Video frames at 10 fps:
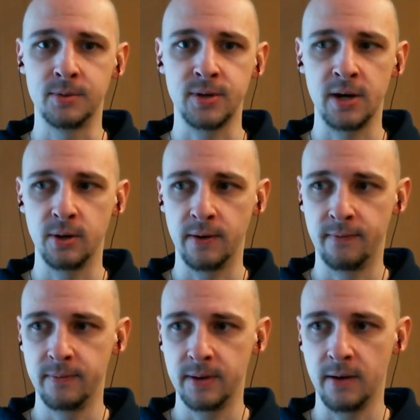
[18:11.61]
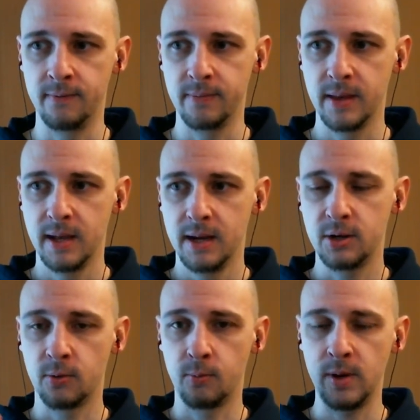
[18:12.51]
Try to
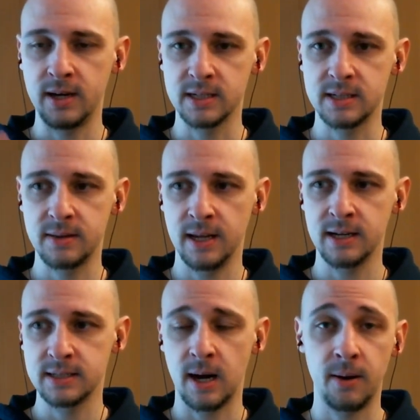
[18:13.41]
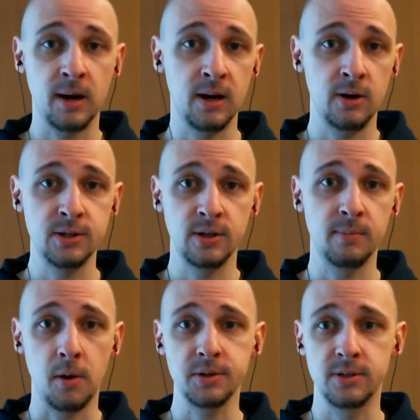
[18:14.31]
your weakest thing is kind of going to hurt you the most,